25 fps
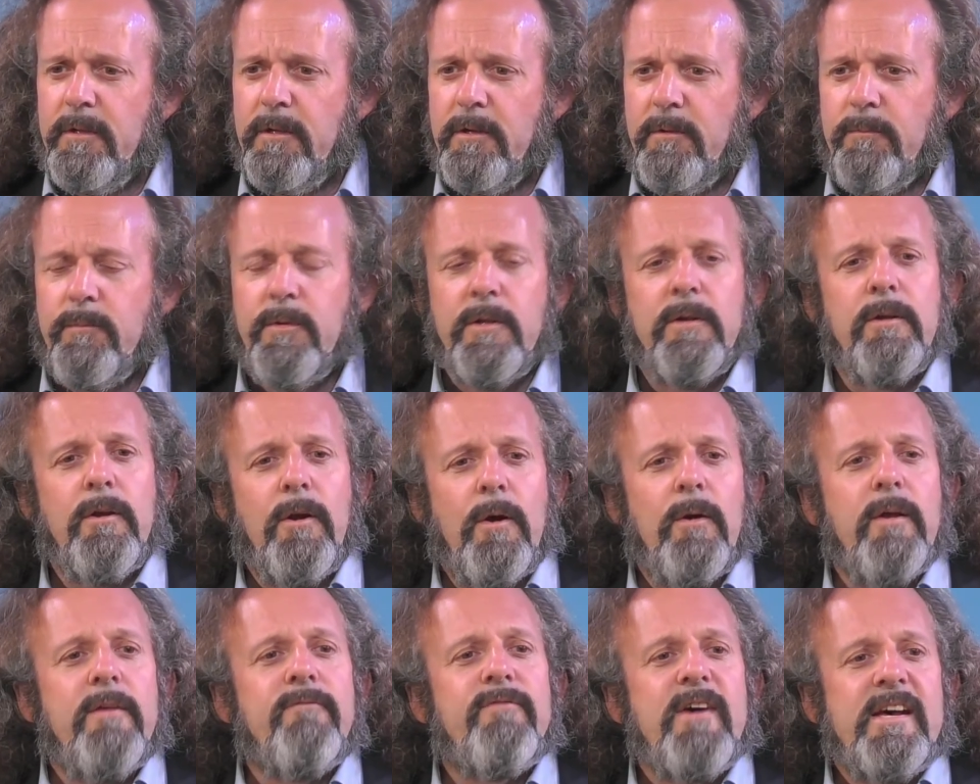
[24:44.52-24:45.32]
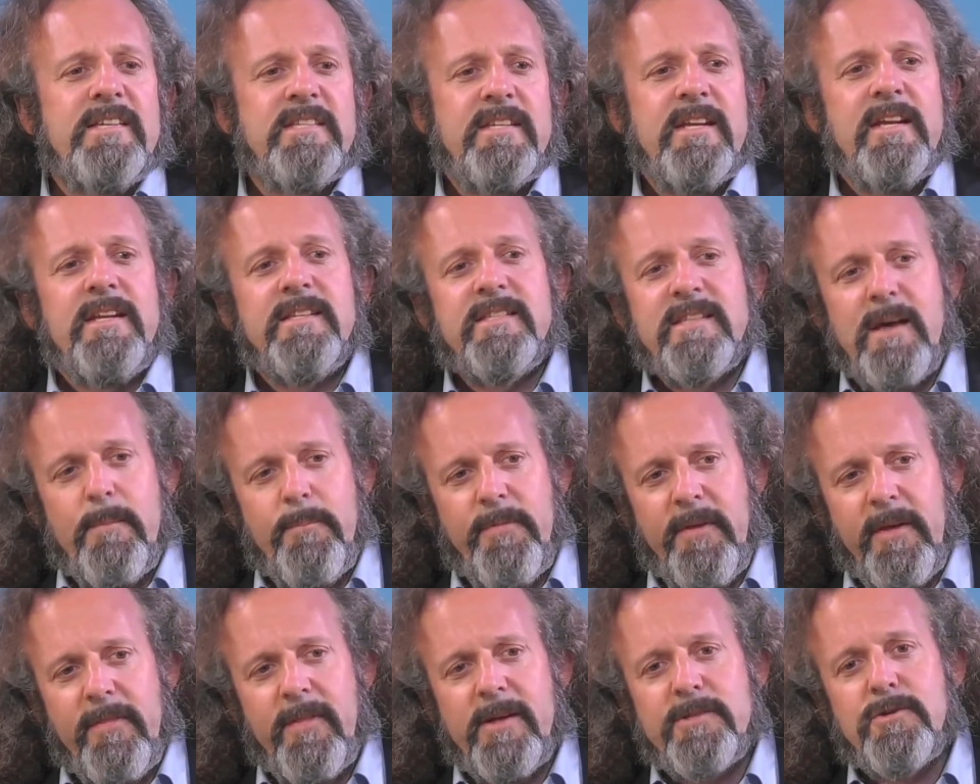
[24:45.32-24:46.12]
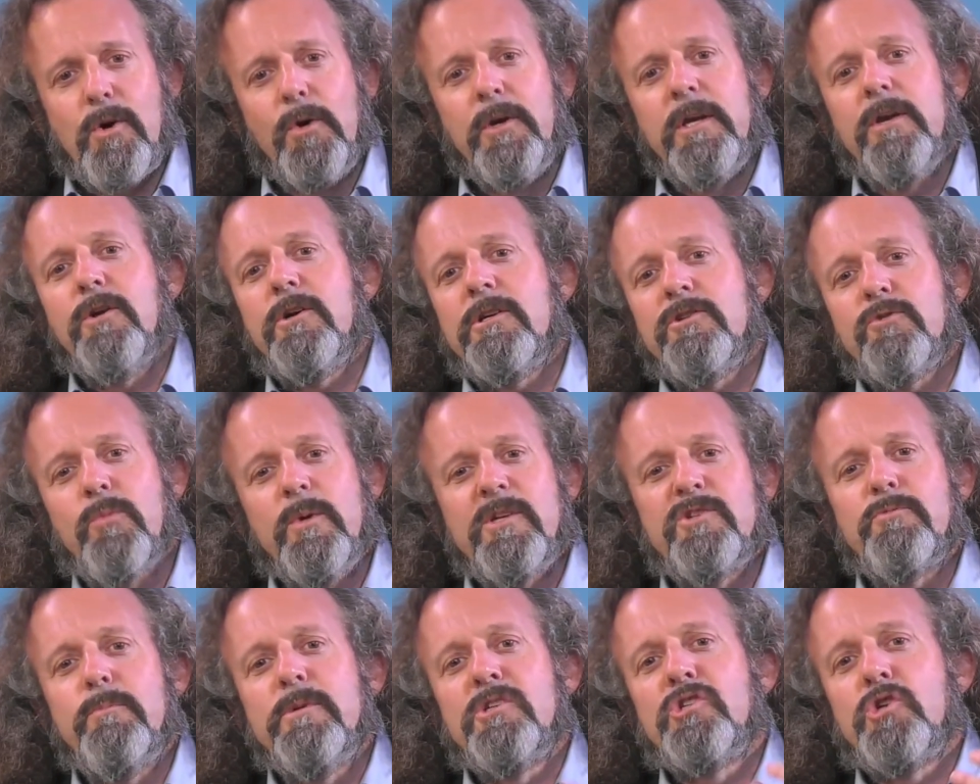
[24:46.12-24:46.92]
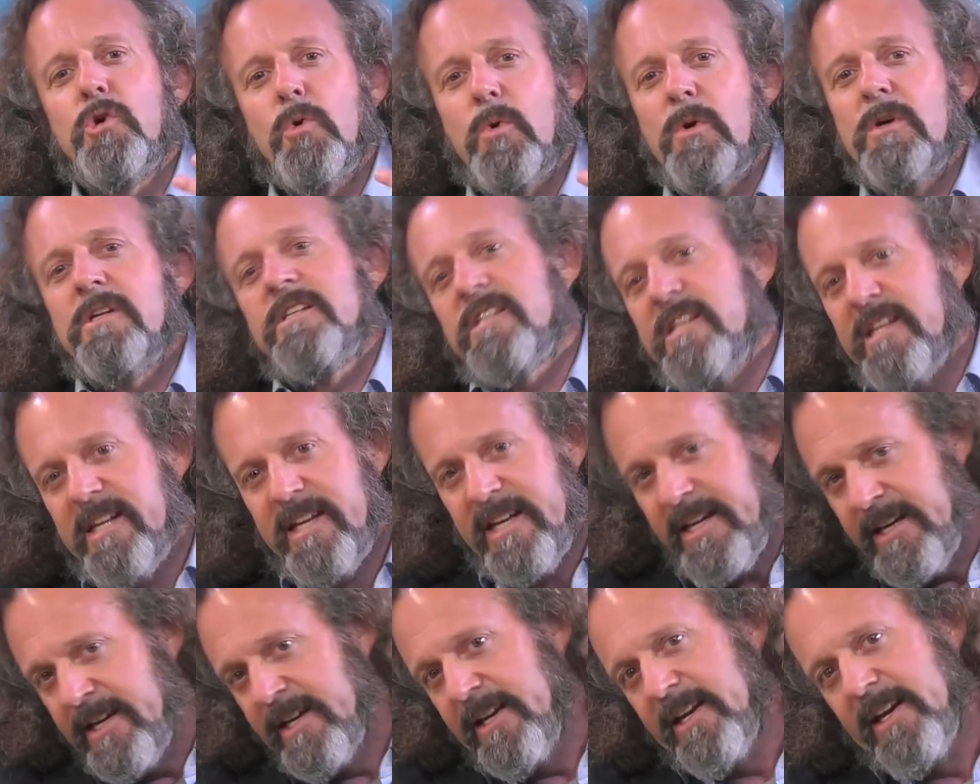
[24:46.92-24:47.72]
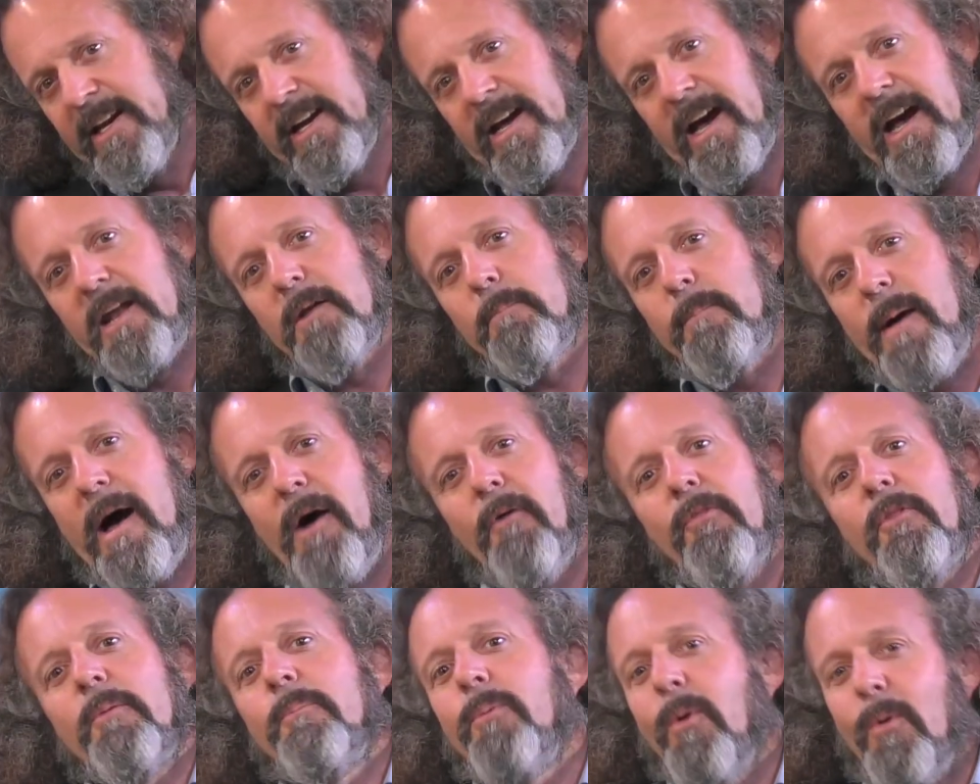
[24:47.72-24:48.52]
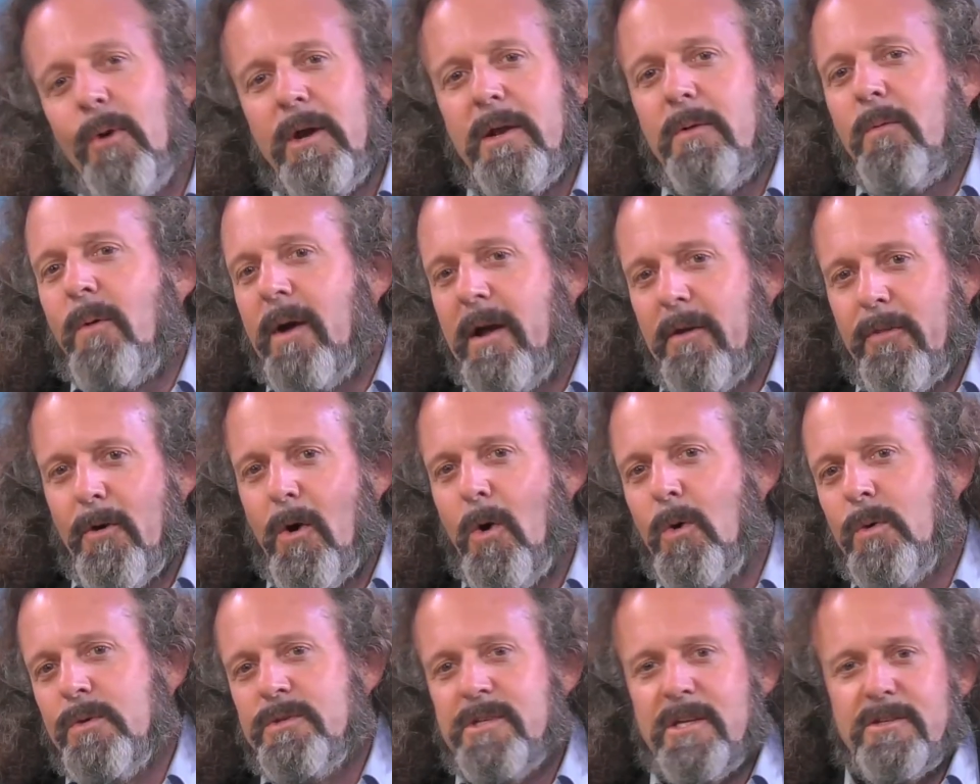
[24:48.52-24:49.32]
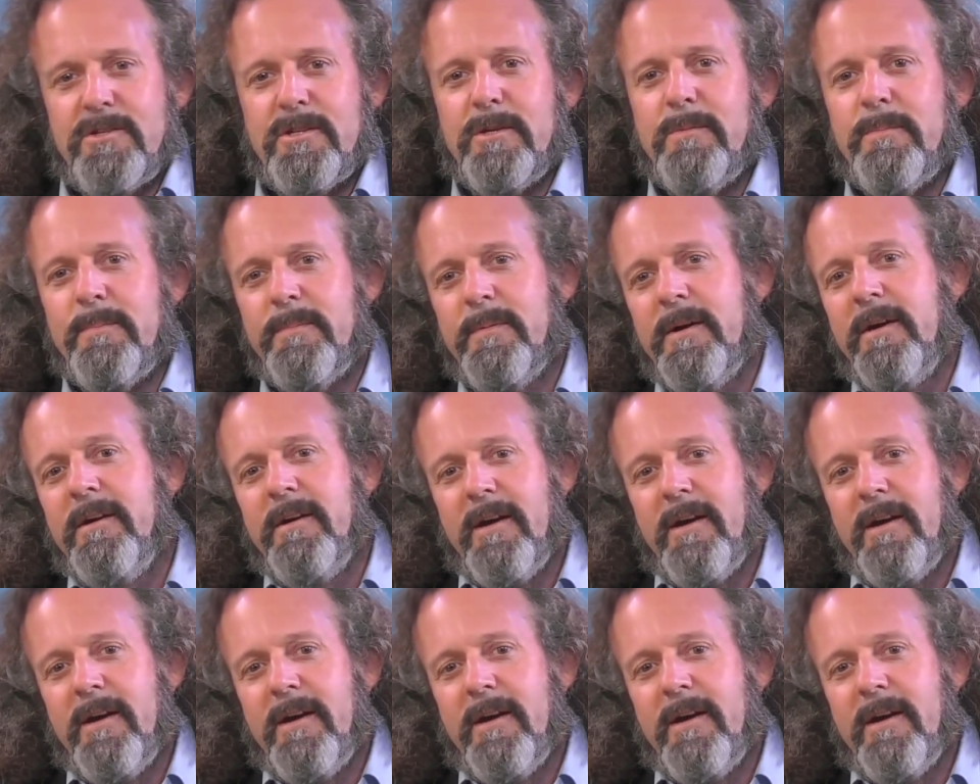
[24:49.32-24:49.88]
investing in something that's only going to reach maturity at about the point where the whole system,